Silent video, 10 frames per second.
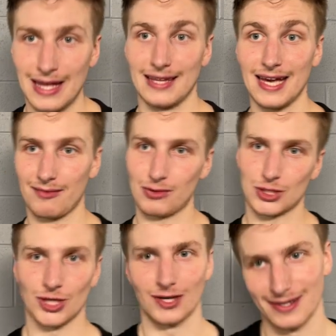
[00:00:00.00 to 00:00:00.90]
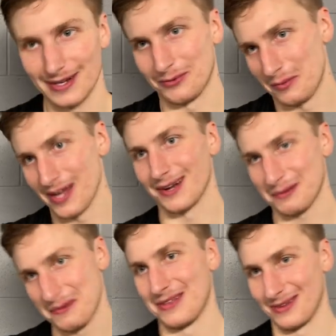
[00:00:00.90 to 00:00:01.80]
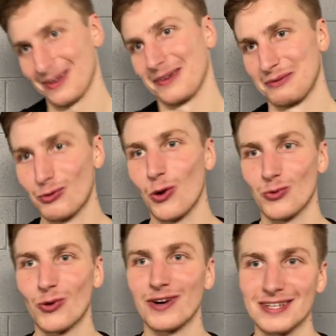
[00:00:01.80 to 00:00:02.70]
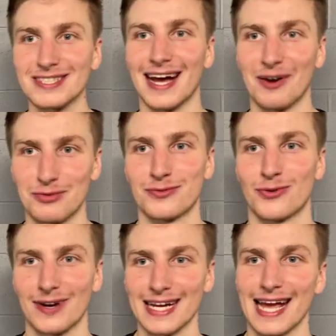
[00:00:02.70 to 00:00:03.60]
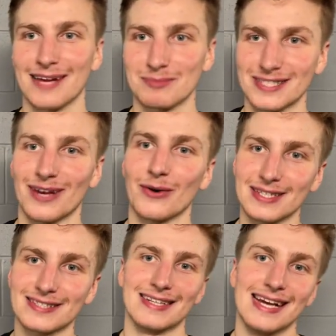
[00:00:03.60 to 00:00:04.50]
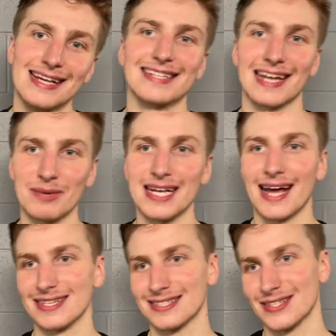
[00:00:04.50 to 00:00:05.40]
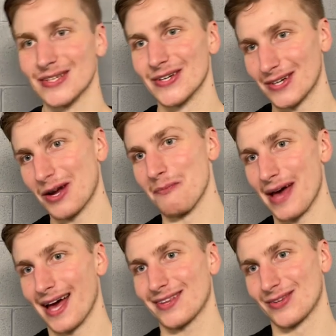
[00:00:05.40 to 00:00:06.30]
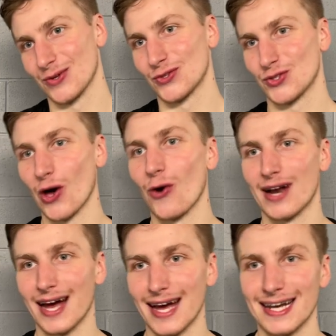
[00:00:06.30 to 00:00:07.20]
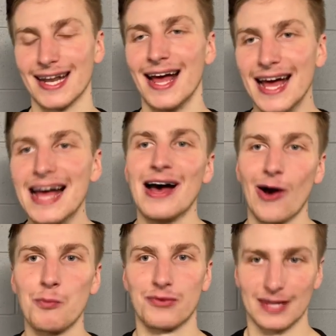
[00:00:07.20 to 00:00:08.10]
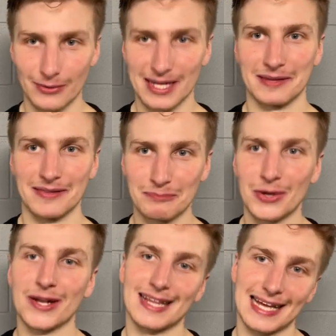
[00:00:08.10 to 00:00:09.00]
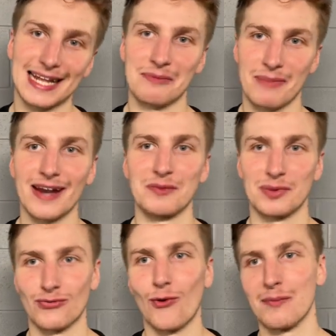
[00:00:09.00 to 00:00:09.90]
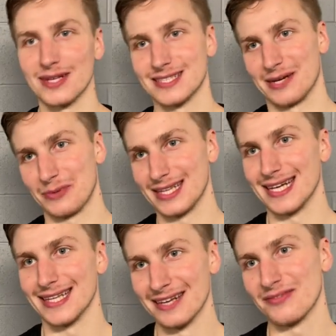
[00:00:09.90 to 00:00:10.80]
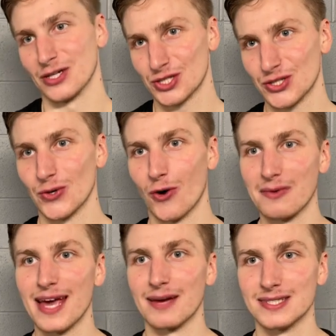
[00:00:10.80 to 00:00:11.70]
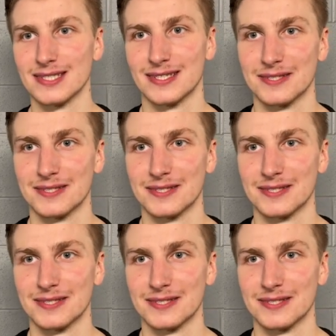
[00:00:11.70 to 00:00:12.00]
Yeah, for sure. Like, we've been road warriors now for four games, so it's going to be nice to come back to Toyota, and hopefully we can put in a better performance than we did the first two home games.